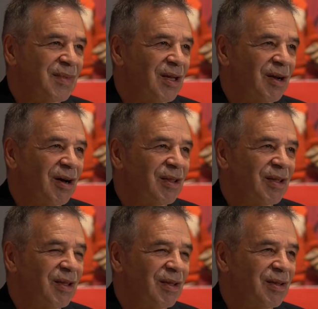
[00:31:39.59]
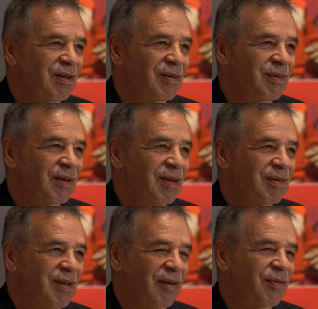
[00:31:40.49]
you know, it, it,
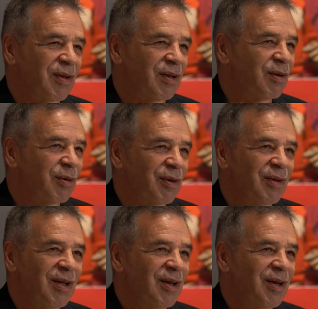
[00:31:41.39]
definitely there were